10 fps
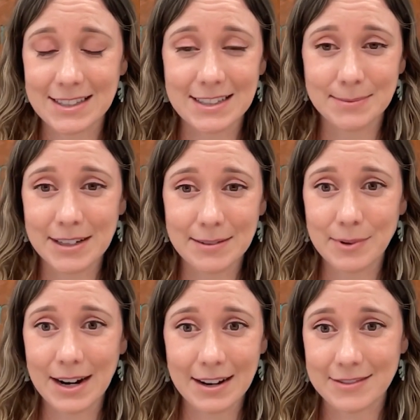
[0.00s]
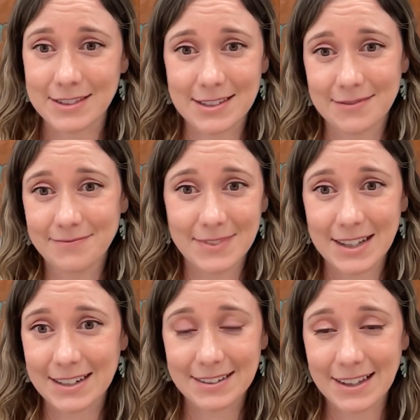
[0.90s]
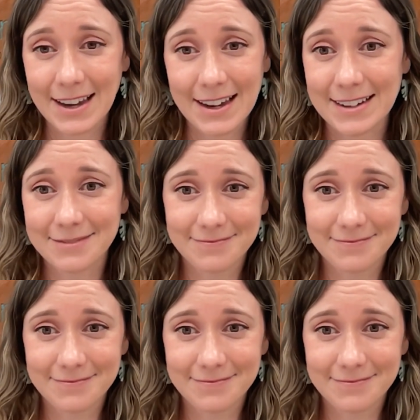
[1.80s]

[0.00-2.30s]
Let's make them round. Like, hey.